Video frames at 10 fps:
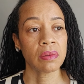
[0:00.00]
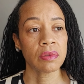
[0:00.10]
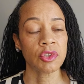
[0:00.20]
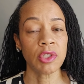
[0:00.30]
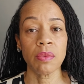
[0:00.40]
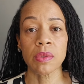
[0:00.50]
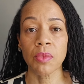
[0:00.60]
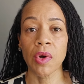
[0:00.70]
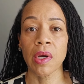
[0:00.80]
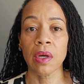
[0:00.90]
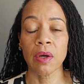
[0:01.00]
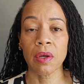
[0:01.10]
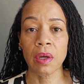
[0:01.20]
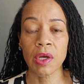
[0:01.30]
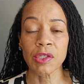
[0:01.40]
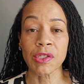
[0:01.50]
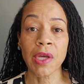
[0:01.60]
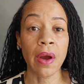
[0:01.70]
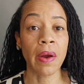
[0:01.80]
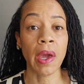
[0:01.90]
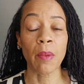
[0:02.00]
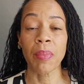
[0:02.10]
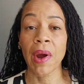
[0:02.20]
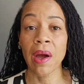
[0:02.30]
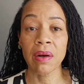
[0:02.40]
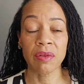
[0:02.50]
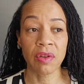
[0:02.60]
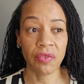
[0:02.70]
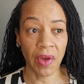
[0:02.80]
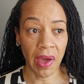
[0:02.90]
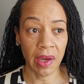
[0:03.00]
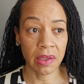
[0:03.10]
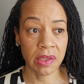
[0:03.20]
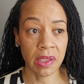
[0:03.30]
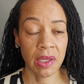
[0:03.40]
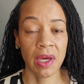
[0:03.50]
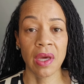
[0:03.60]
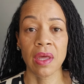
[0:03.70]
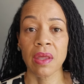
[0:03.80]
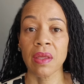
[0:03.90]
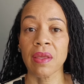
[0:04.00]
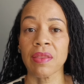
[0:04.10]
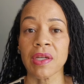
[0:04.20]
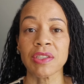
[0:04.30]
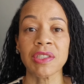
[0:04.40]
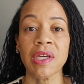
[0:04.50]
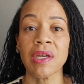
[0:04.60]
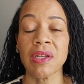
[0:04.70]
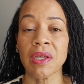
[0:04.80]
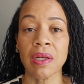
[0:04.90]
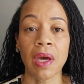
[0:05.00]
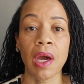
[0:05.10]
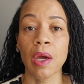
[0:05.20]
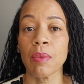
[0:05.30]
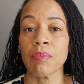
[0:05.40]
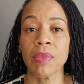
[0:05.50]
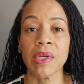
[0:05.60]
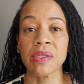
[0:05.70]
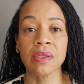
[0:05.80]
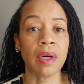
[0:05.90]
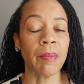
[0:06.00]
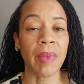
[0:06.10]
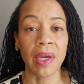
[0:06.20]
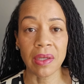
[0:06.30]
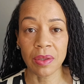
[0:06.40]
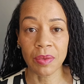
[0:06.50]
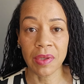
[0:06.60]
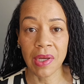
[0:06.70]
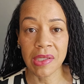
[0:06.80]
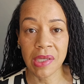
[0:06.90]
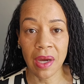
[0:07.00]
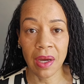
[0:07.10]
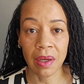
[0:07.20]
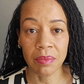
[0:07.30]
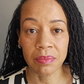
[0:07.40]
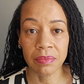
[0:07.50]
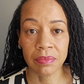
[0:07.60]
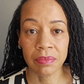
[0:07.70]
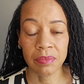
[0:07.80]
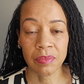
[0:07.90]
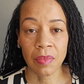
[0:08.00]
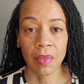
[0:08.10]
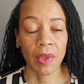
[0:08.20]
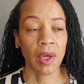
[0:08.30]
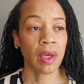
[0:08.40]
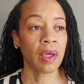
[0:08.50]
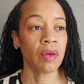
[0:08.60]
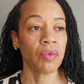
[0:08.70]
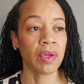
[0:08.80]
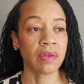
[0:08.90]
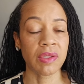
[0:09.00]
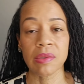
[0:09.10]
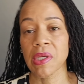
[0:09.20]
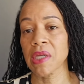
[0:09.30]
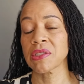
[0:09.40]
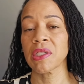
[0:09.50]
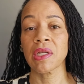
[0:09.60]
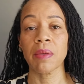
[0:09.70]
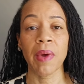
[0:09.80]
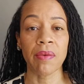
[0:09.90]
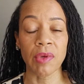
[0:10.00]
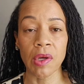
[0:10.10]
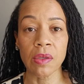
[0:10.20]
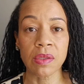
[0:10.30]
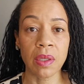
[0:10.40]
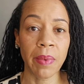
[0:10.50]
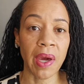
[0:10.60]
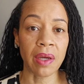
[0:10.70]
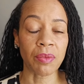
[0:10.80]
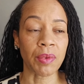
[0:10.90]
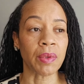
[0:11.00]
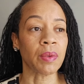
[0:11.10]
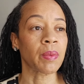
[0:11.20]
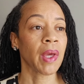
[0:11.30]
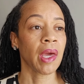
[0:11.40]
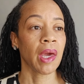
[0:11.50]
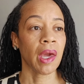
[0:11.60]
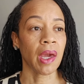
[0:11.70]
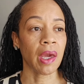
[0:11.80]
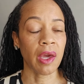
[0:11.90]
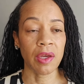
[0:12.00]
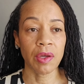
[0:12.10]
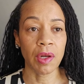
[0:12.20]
She was more concerned and proud of the fact that she did not miss a meeting during that time. Even if sometimes she ended up having to go to the bathroom and,